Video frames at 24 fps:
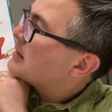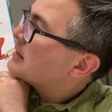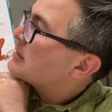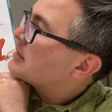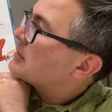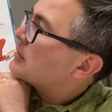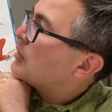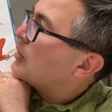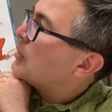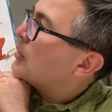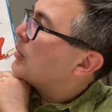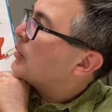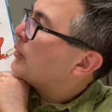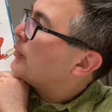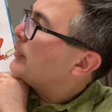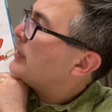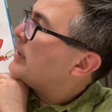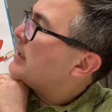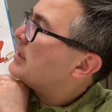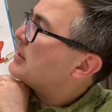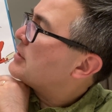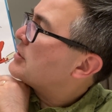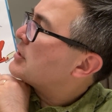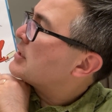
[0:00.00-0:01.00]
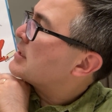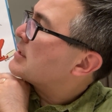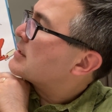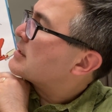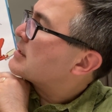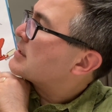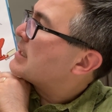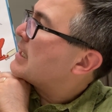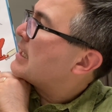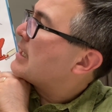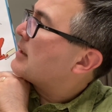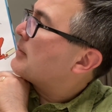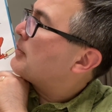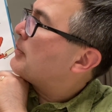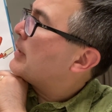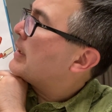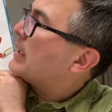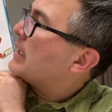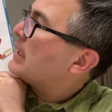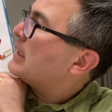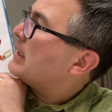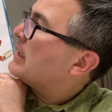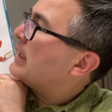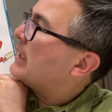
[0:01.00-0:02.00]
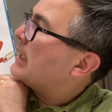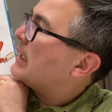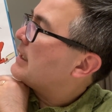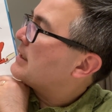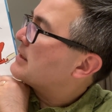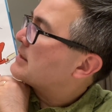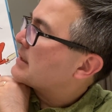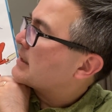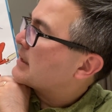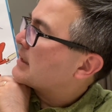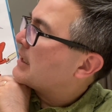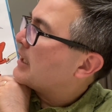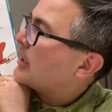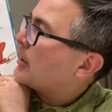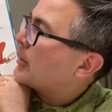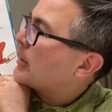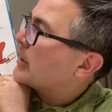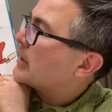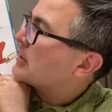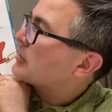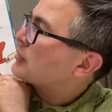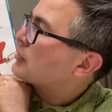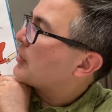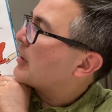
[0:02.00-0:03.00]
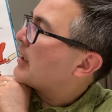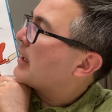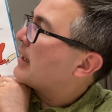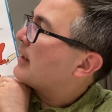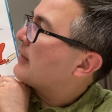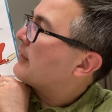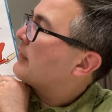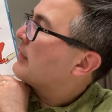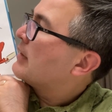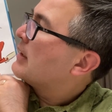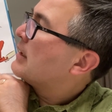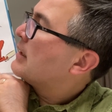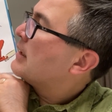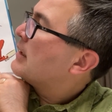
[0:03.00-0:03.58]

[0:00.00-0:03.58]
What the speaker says: So we just take Bunny Lane to Carrot Drive